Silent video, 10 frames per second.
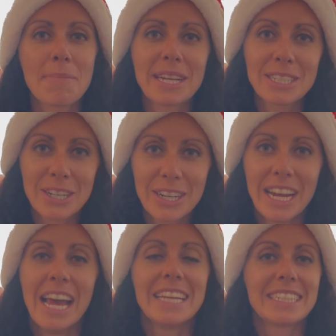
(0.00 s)
Make sure
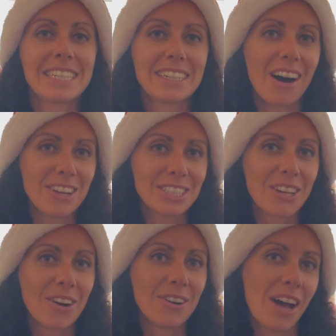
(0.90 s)
to
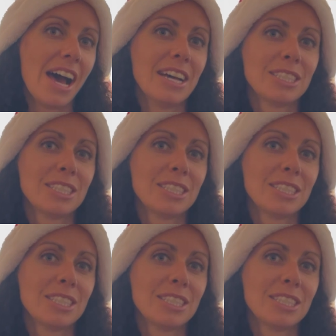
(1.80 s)
also